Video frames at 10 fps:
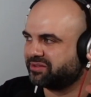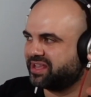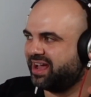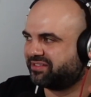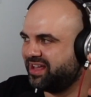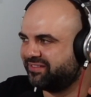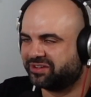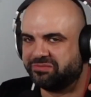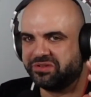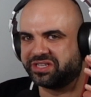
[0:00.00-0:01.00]
You have to have a
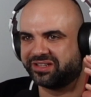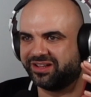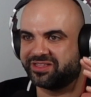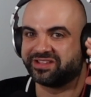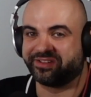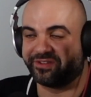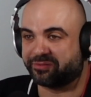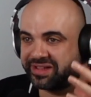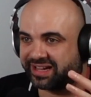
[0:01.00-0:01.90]
good music knowledge, because if you read the